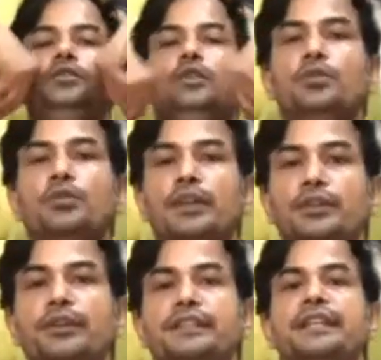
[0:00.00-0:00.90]
You can
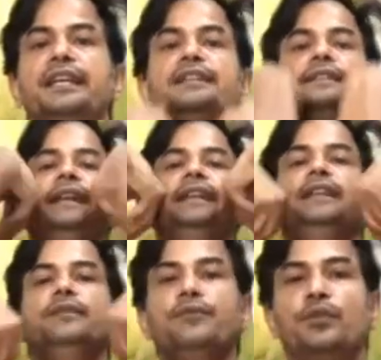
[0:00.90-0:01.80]
do it 10
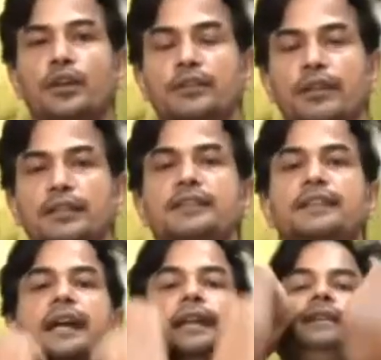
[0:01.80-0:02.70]
seconds for one
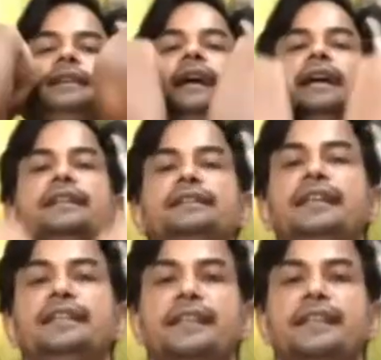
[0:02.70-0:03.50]
side and 10